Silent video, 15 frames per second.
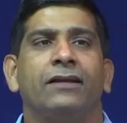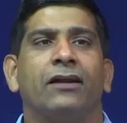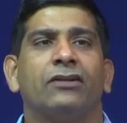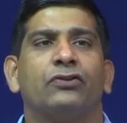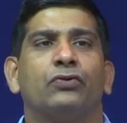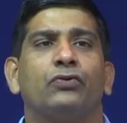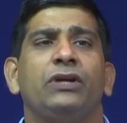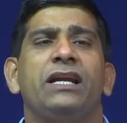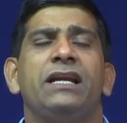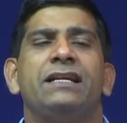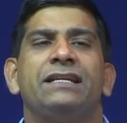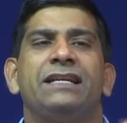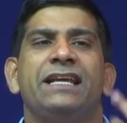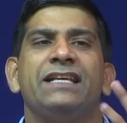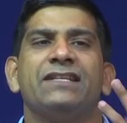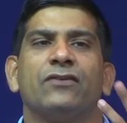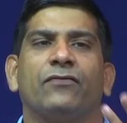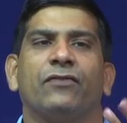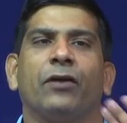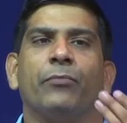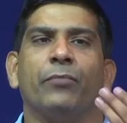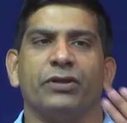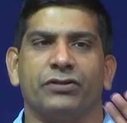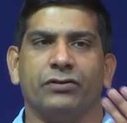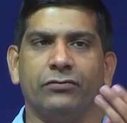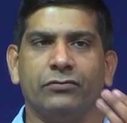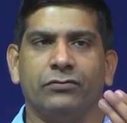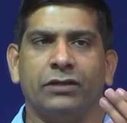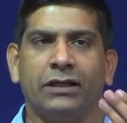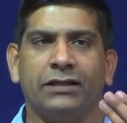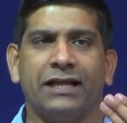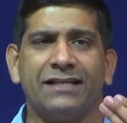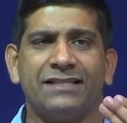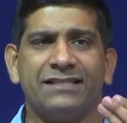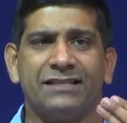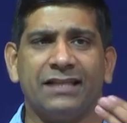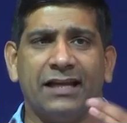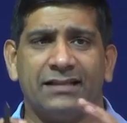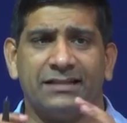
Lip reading: are 3 T's of combustion. Like that's